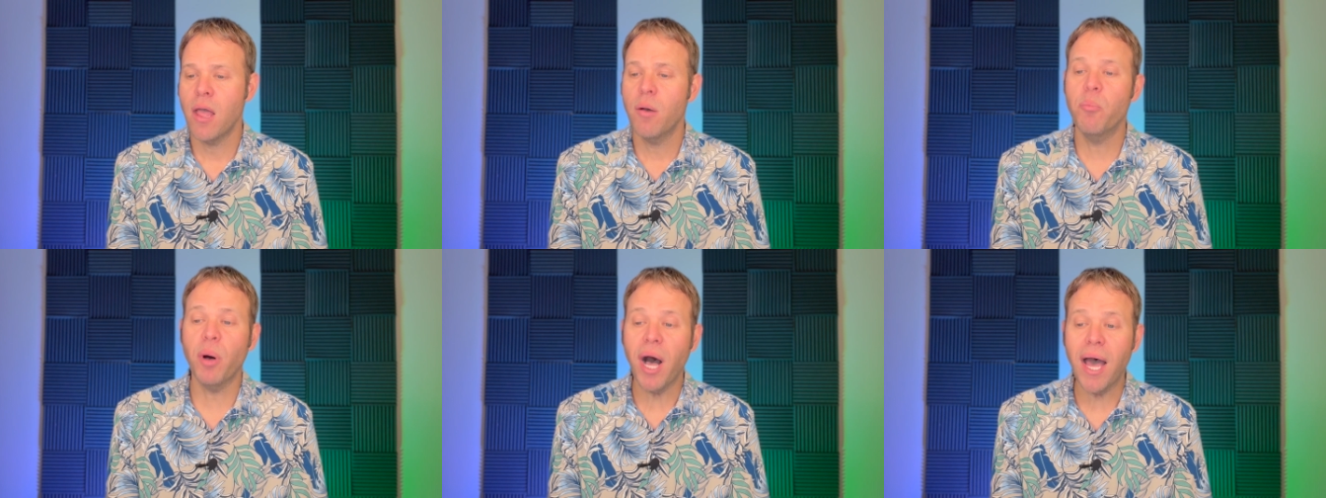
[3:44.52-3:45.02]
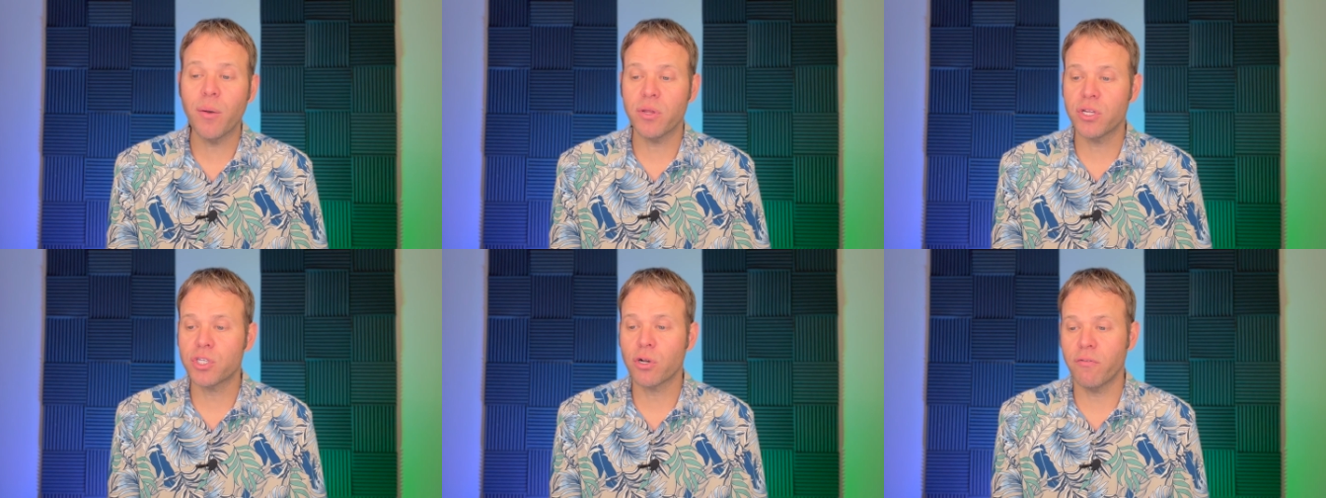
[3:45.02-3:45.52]
But
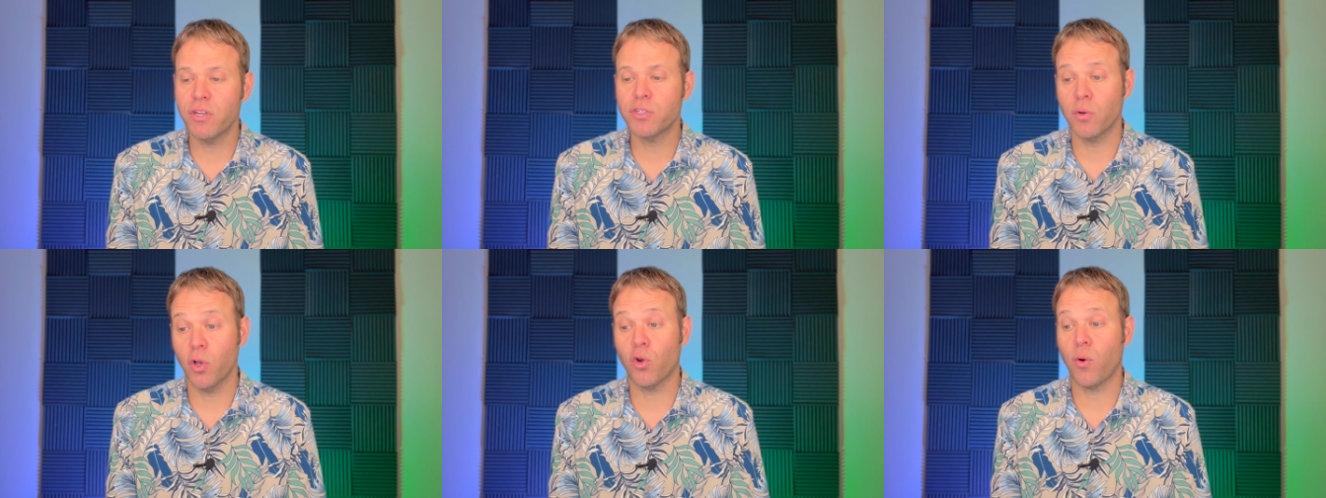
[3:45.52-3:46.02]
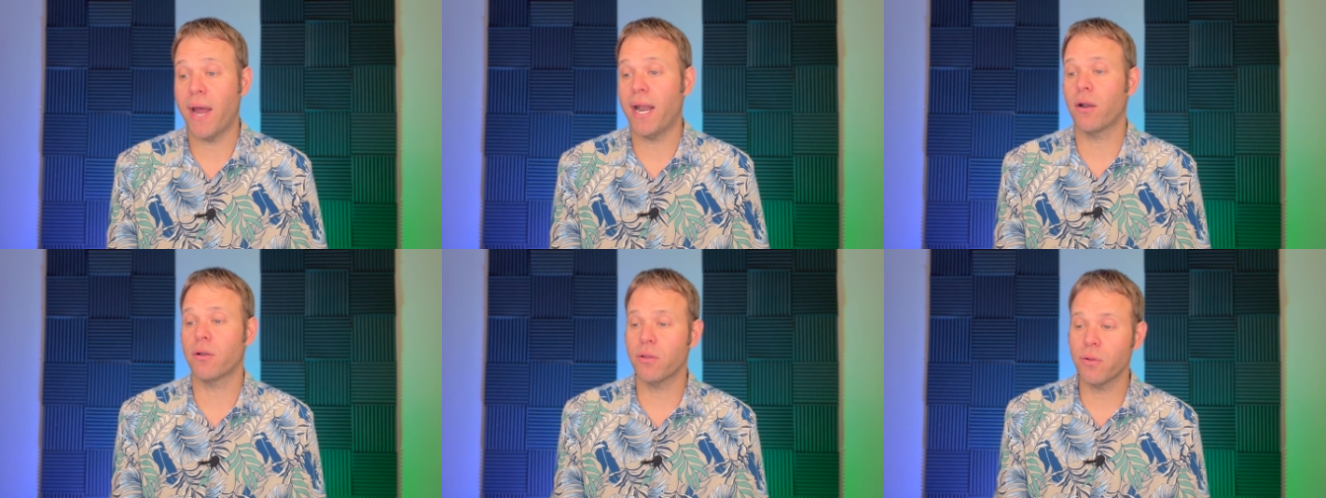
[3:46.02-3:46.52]
when the children of Israel cried
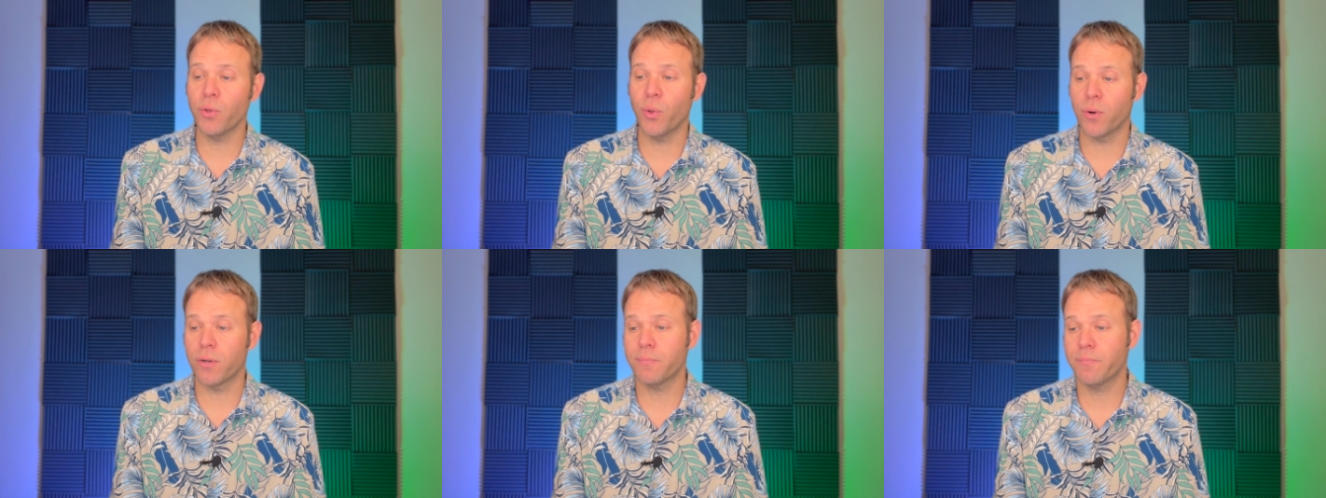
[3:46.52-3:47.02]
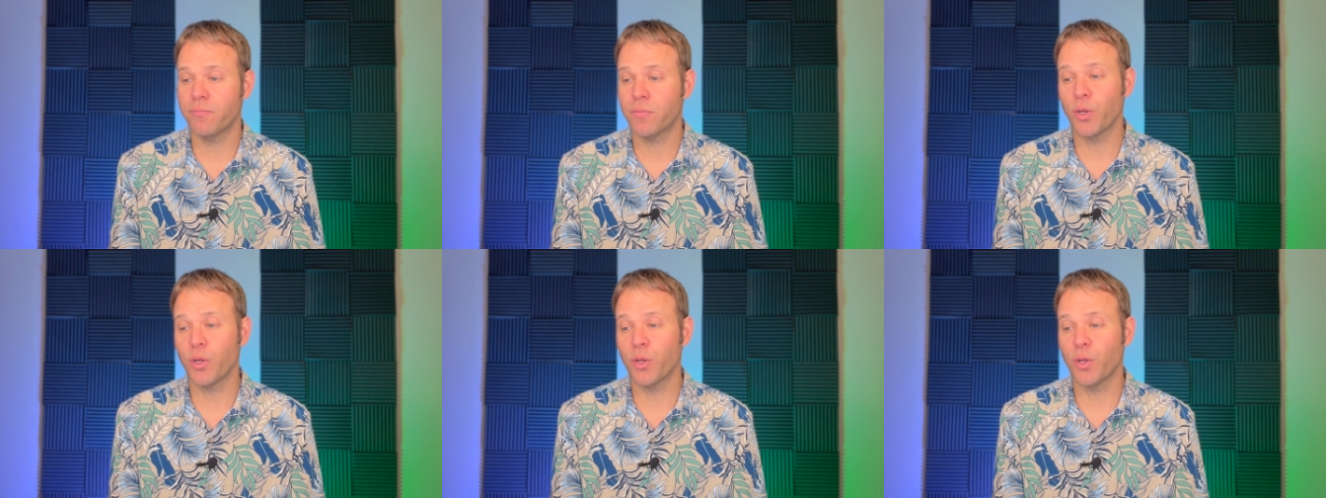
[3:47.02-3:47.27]
out unto the Lord,